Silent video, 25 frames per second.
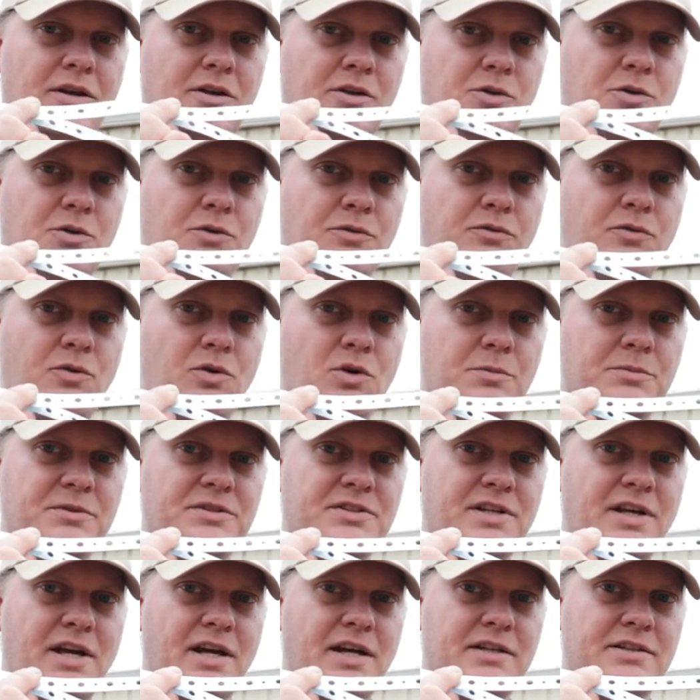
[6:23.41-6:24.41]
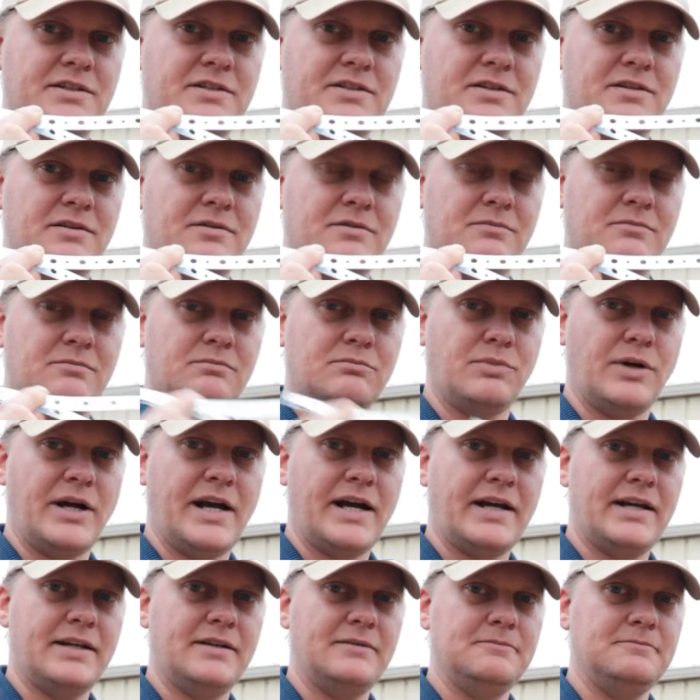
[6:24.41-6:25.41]
uniform sized
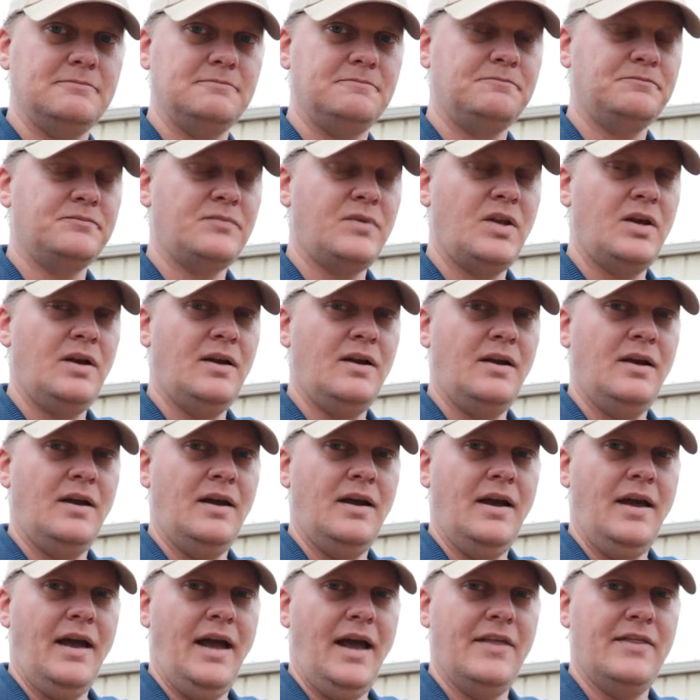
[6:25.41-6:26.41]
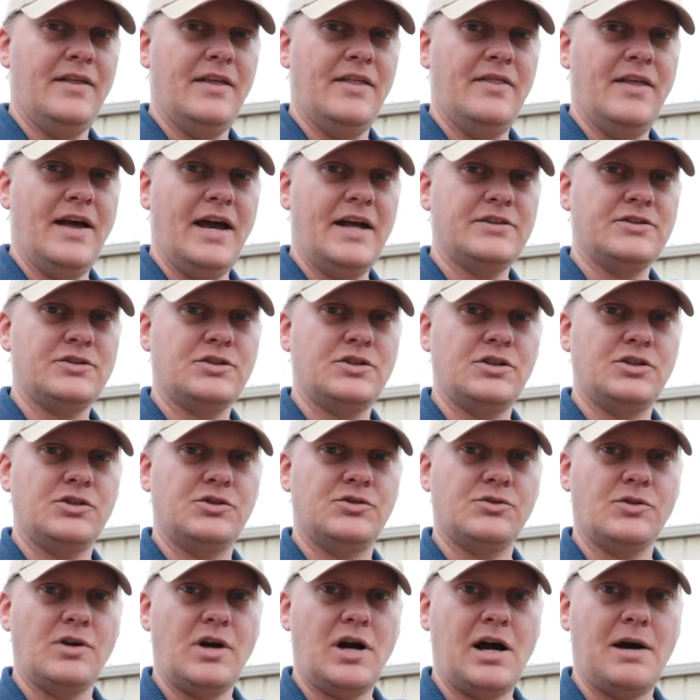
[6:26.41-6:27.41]
bracket and then that's going to
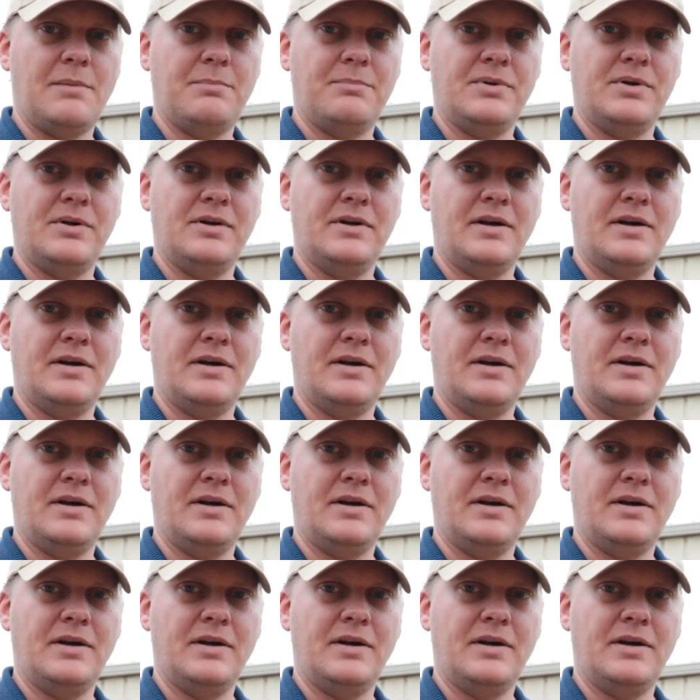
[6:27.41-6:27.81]
drop